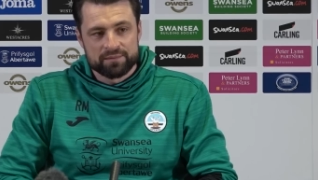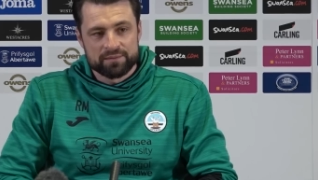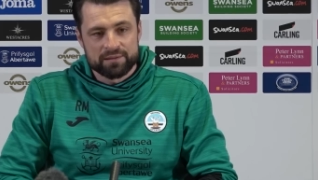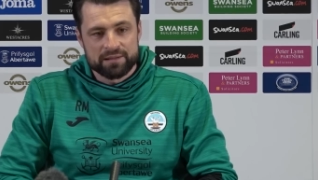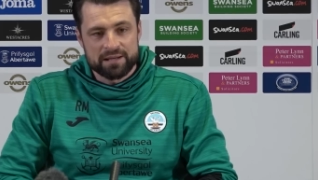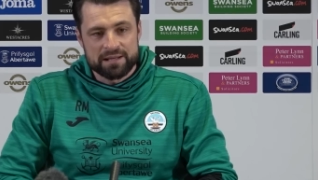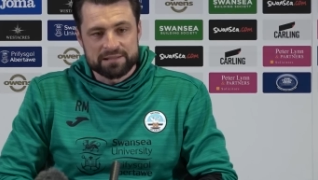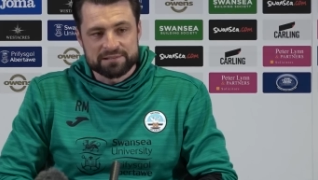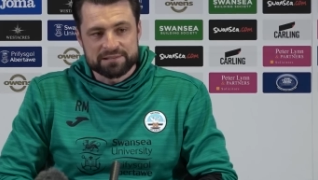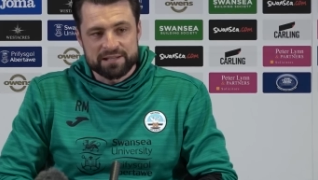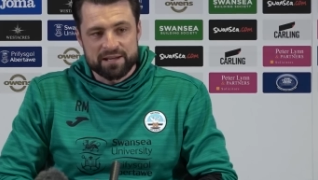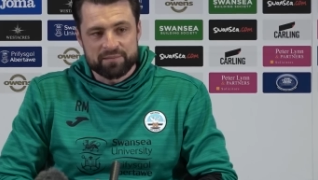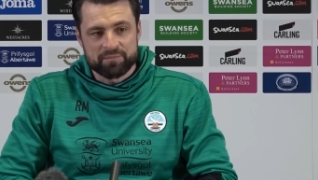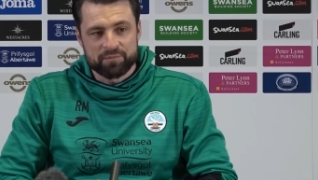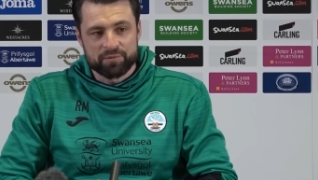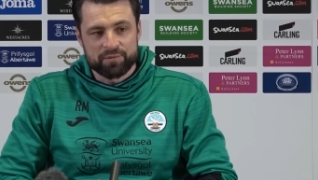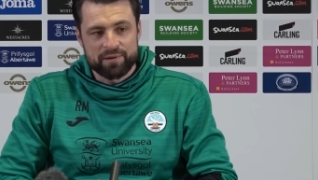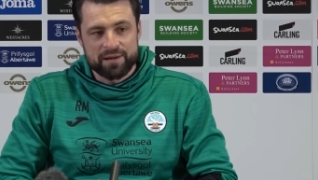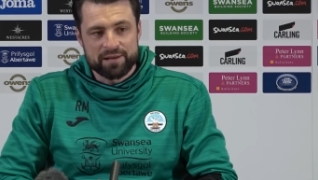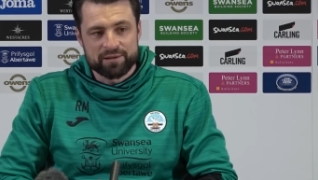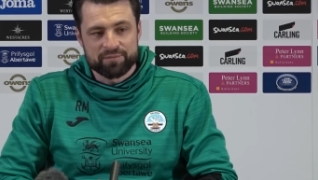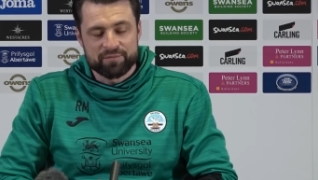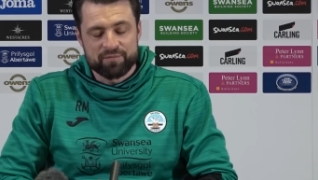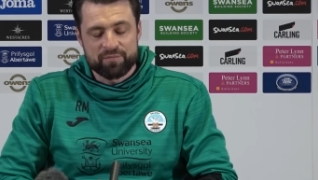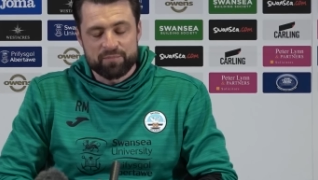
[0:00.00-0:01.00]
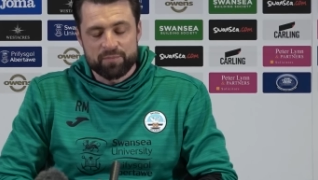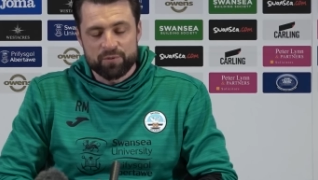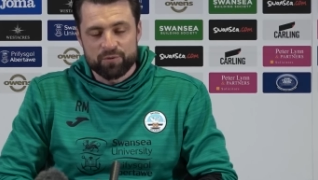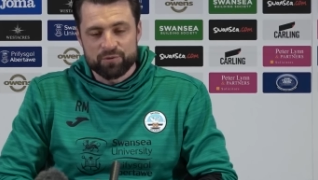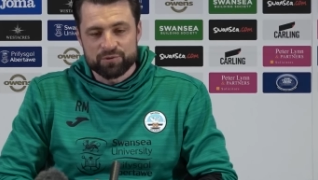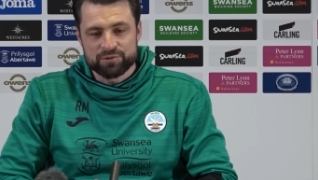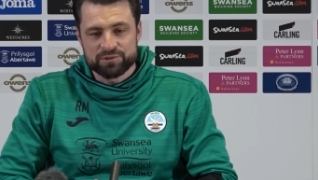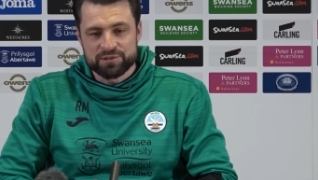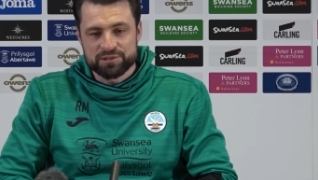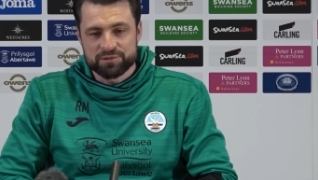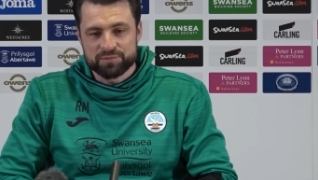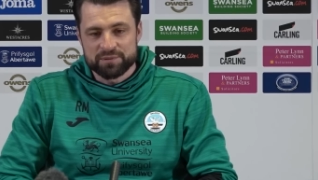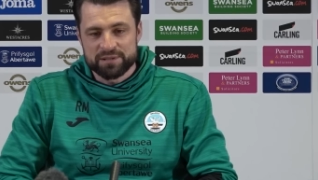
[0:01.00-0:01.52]
the lads gave him a round of
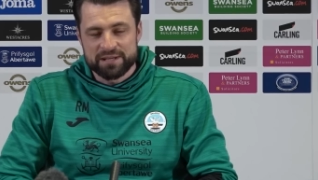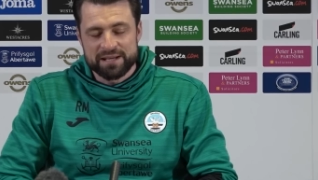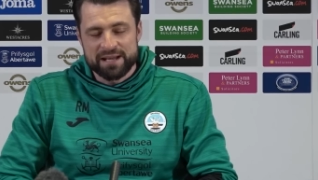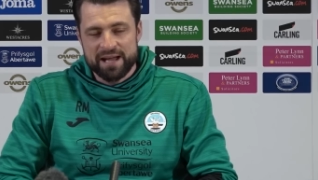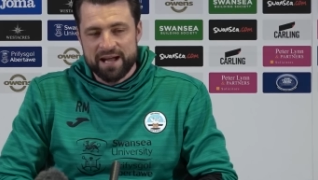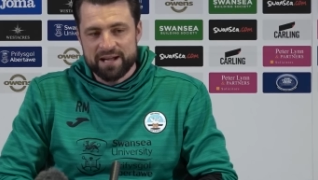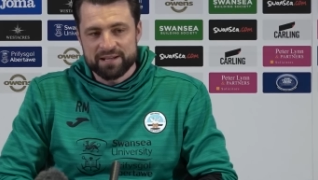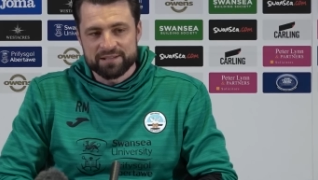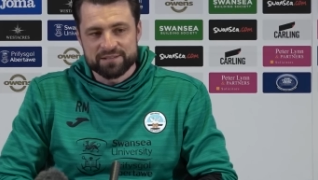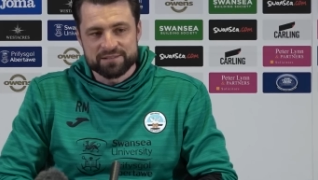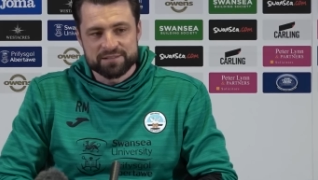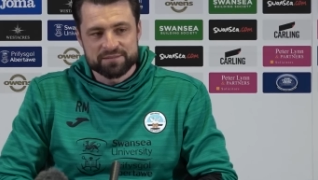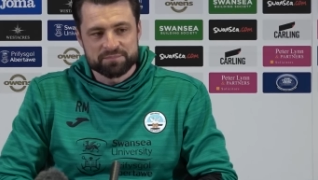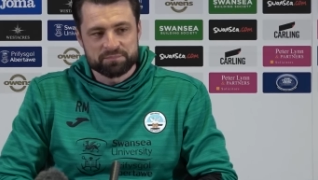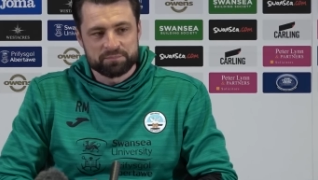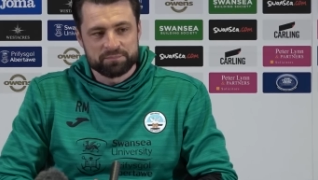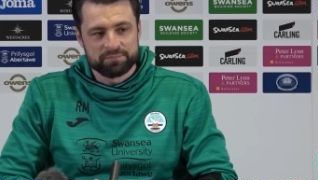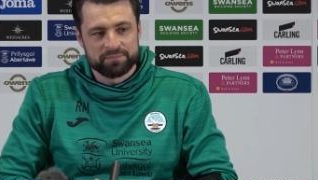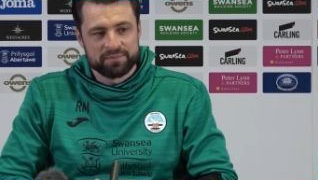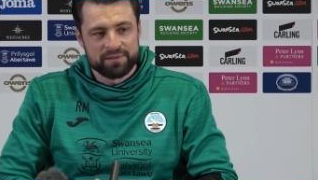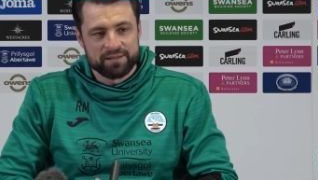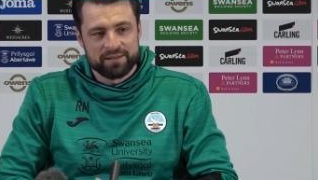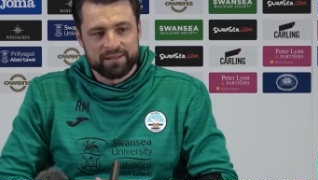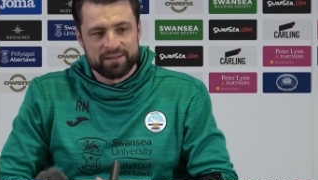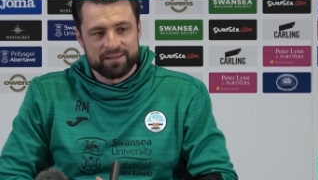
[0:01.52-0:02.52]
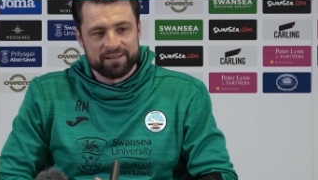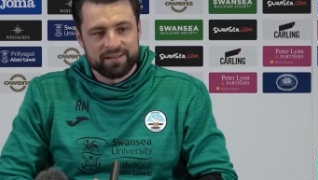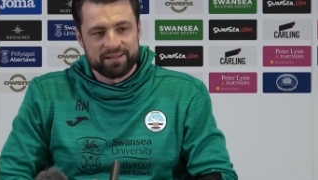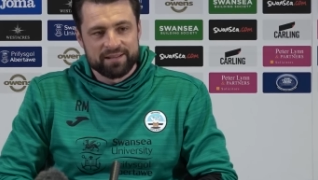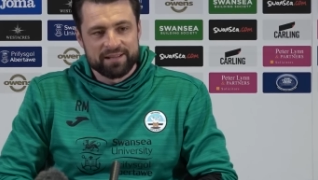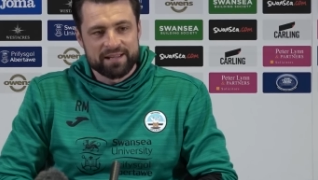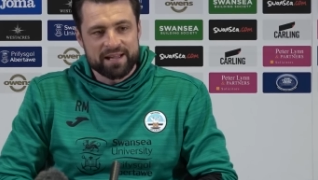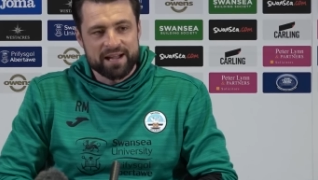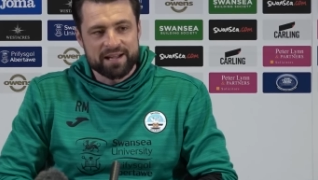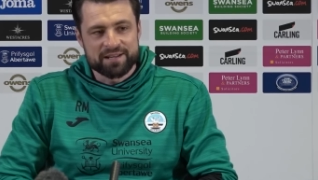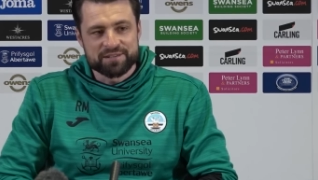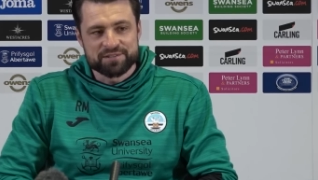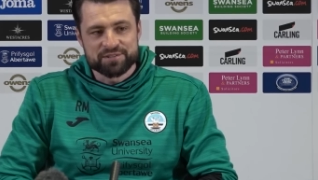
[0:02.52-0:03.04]
applause this week. He hates
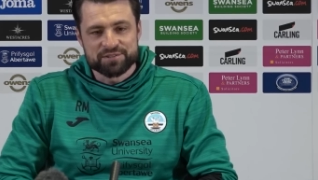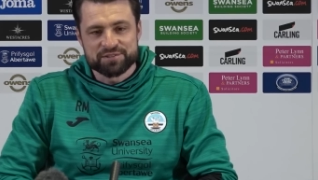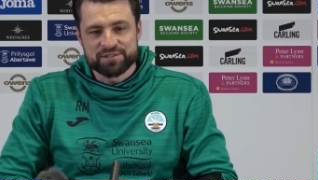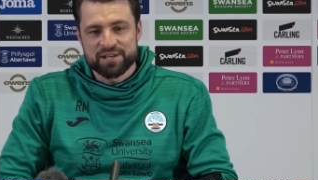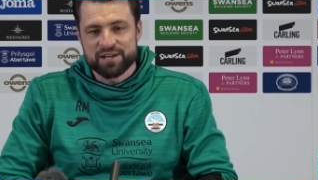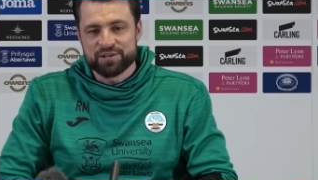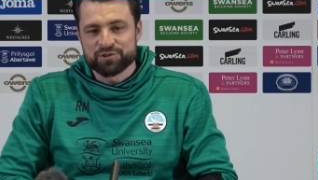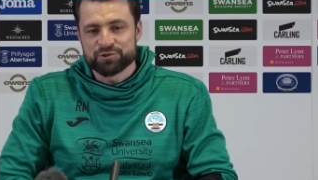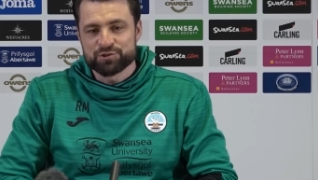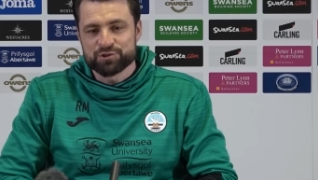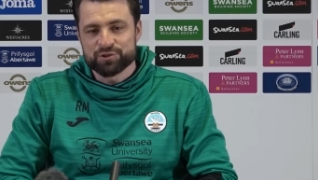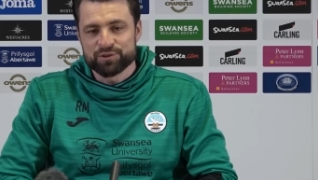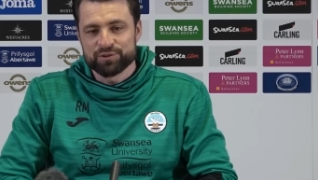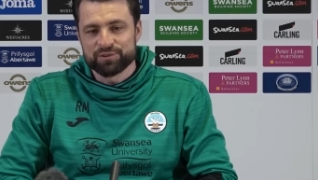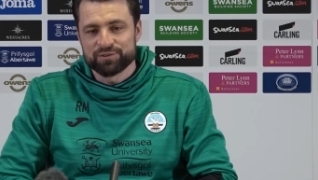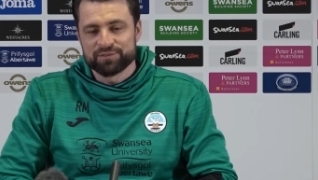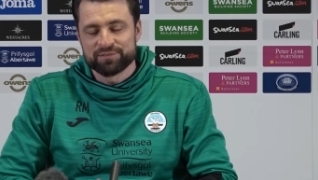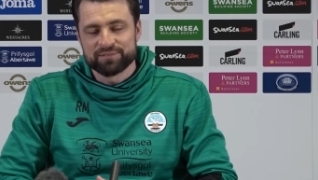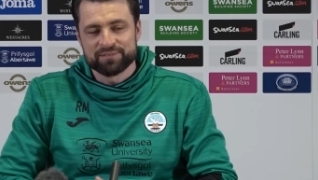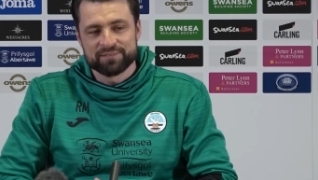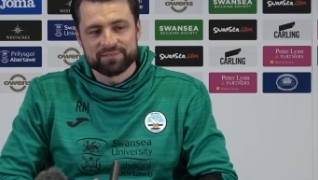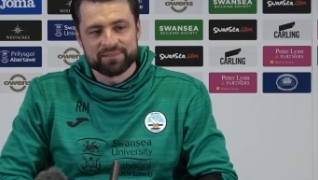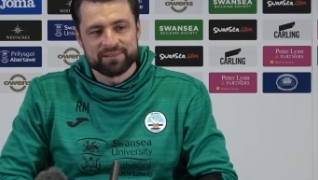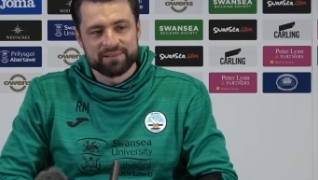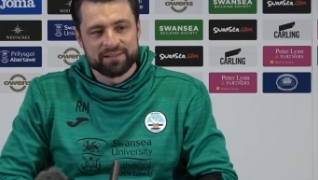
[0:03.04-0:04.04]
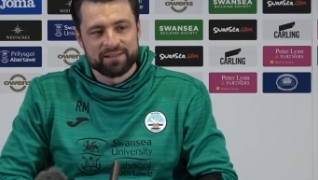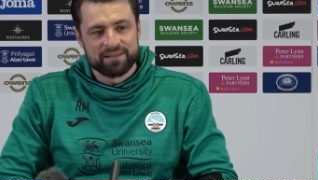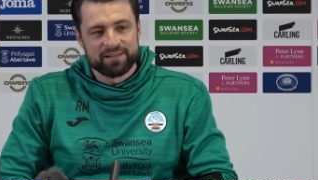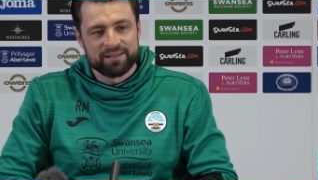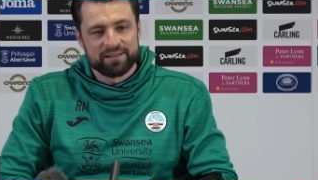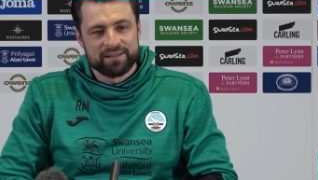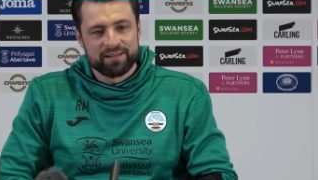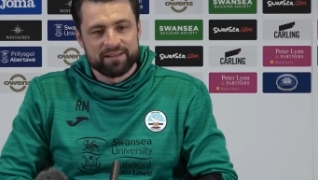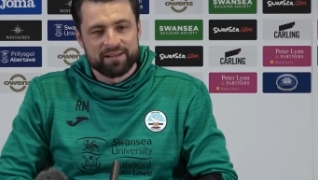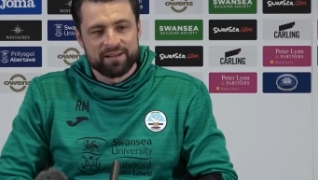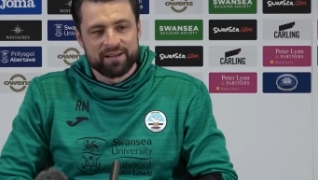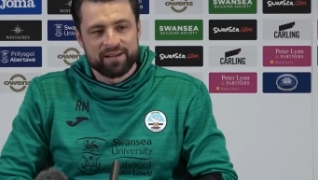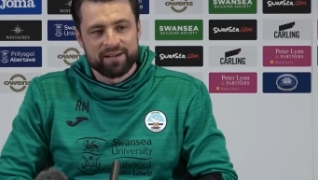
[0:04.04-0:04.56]
he hates attention.
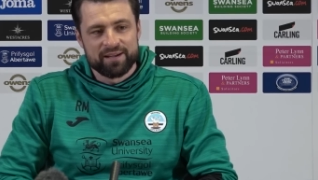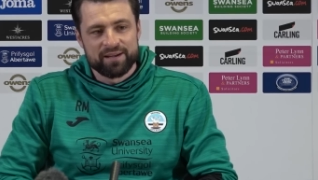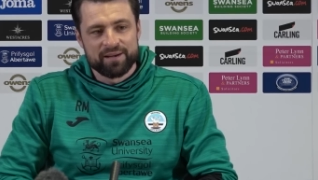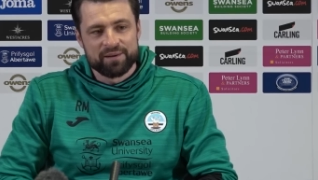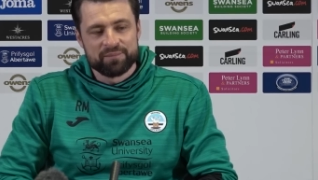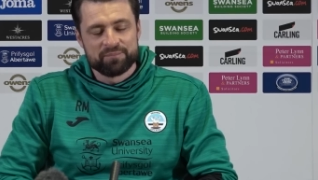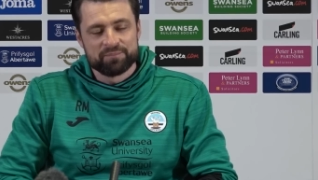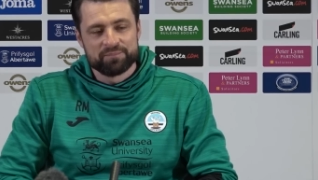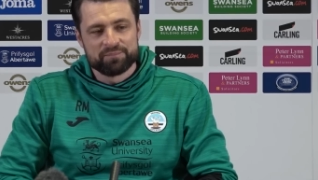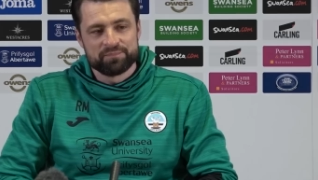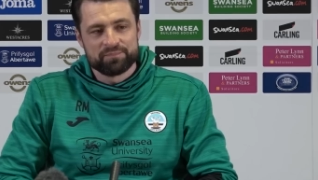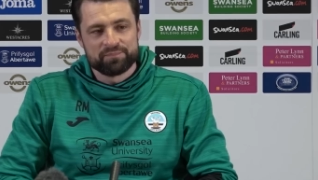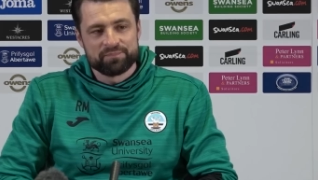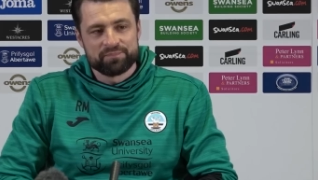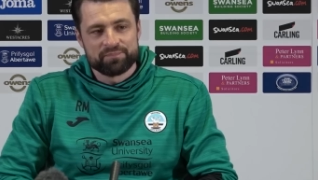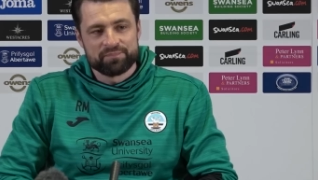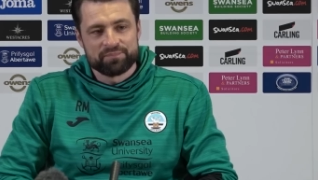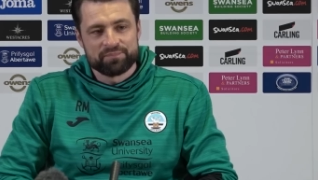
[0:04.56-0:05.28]
Um,